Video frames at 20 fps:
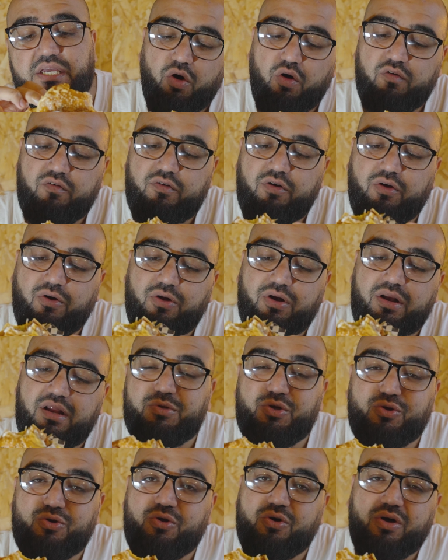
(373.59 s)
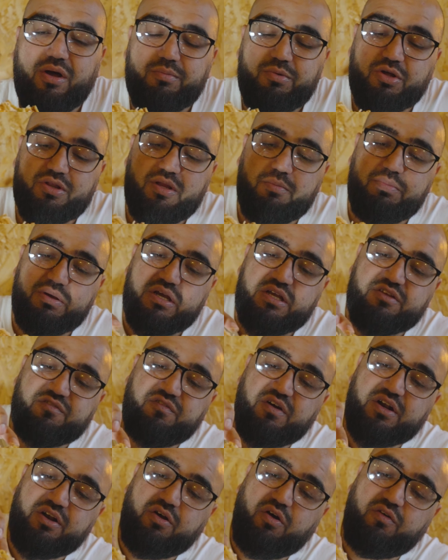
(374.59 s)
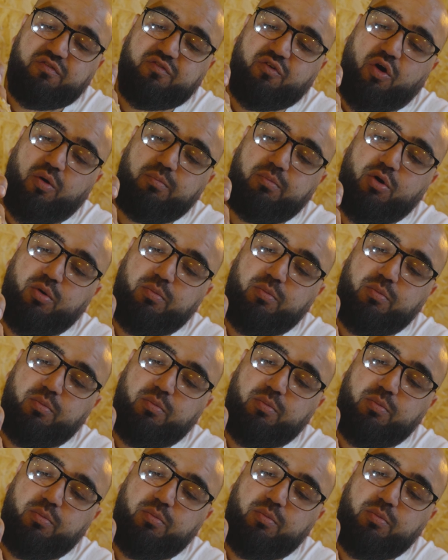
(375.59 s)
Overall, you know I'm not the biggest fan of combo